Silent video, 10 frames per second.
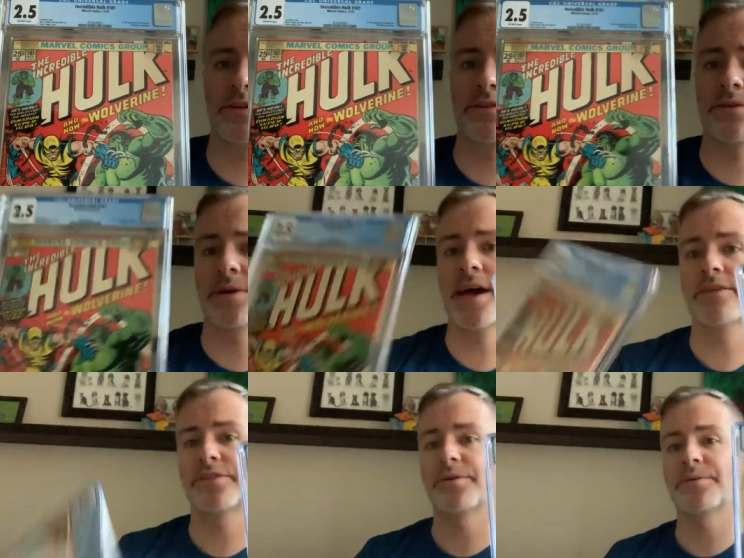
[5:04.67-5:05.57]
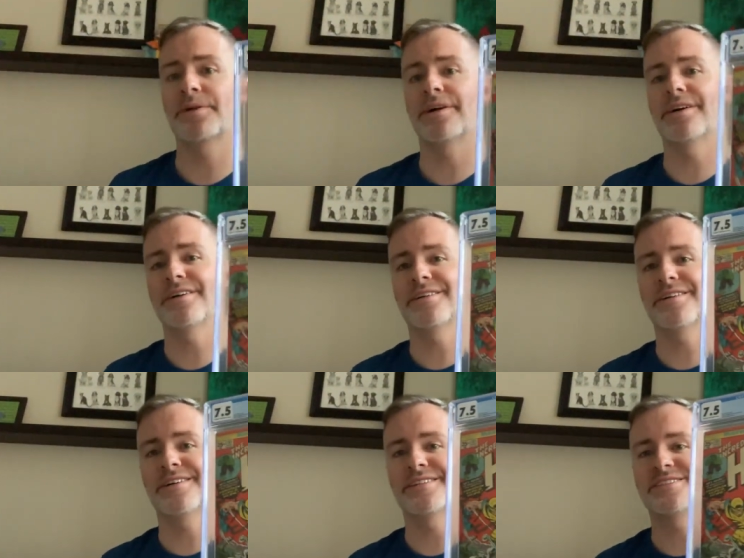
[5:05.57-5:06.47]

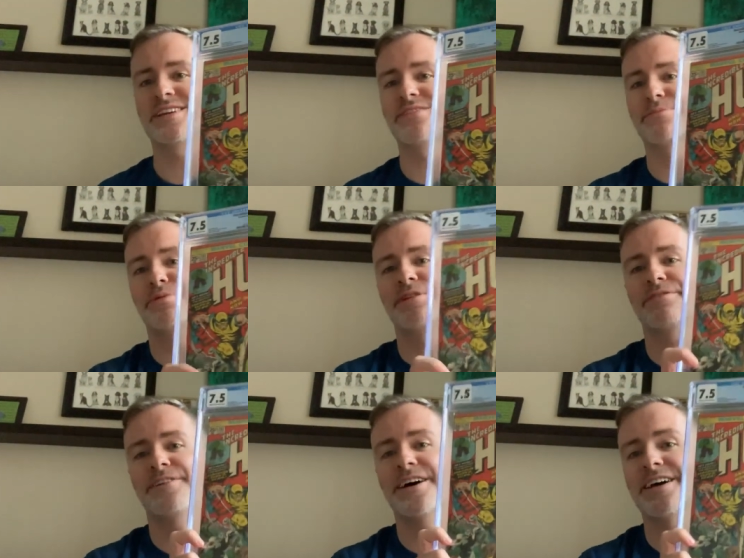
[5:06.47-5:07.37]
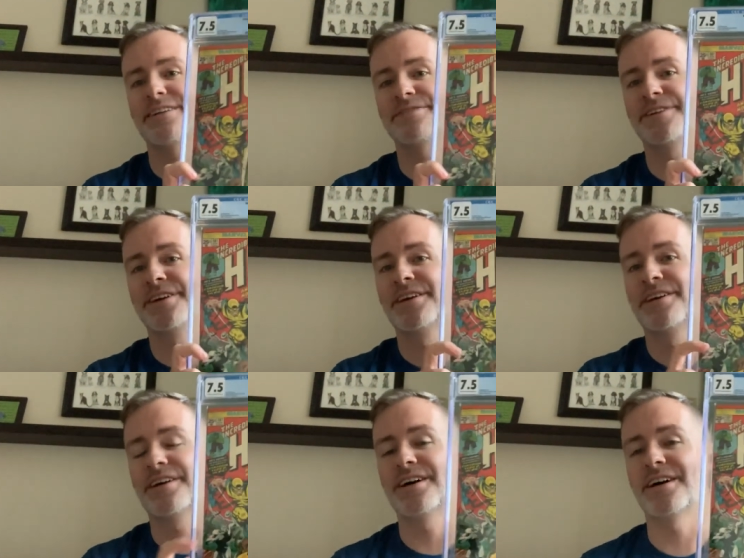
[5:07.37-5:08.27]

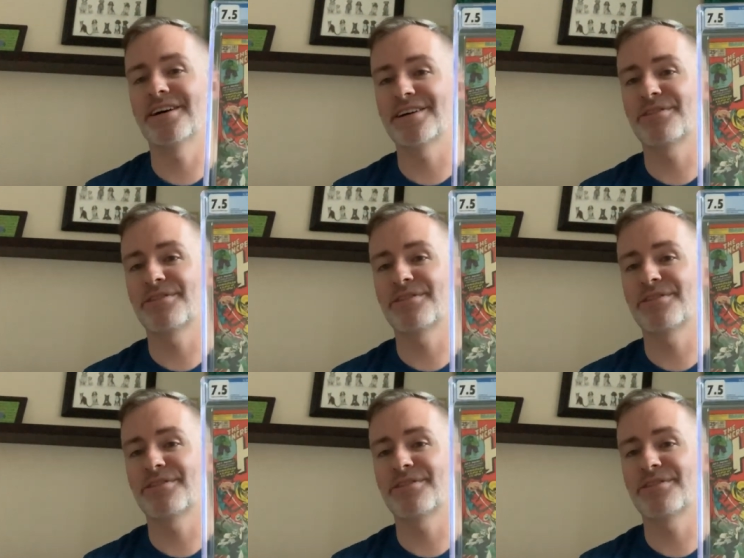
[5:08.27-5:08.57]
7.5